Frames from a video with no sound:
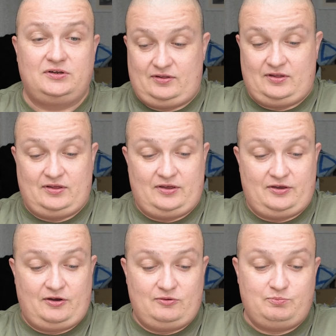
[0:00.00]
And then there you
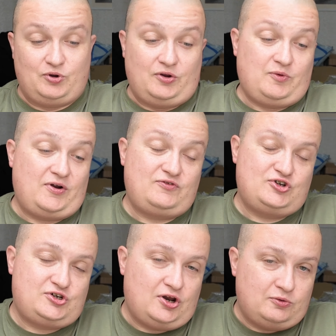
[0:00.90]
go. But what I've
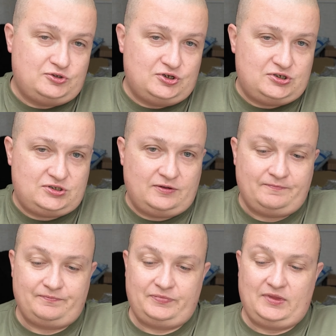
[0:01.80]
just noticed,
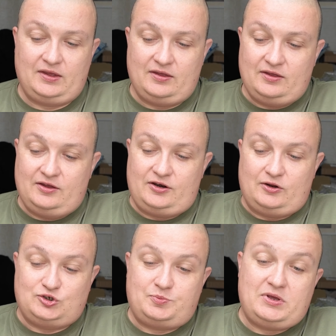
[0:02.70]

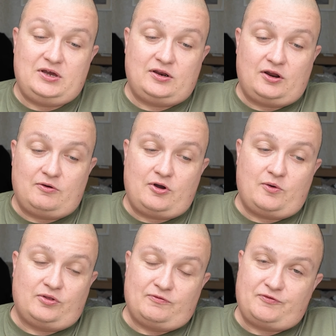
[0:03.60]
no Spigen logo
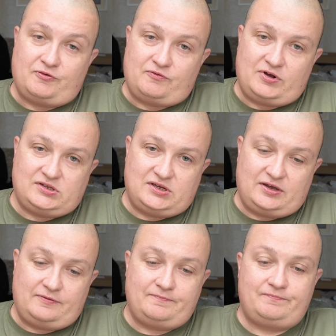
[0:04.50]
on the front right here.